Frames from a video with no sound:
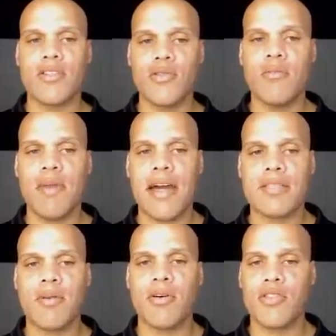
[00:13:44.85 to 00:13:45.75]
in
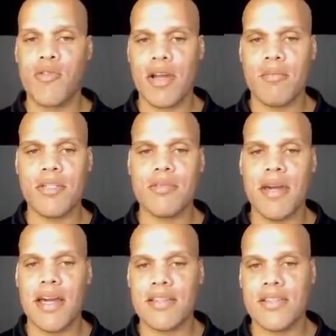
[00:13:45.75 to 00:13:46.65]
basketball is create a
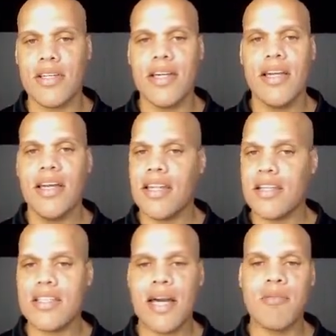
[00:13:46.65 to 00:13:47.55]
mismatch. And anytime you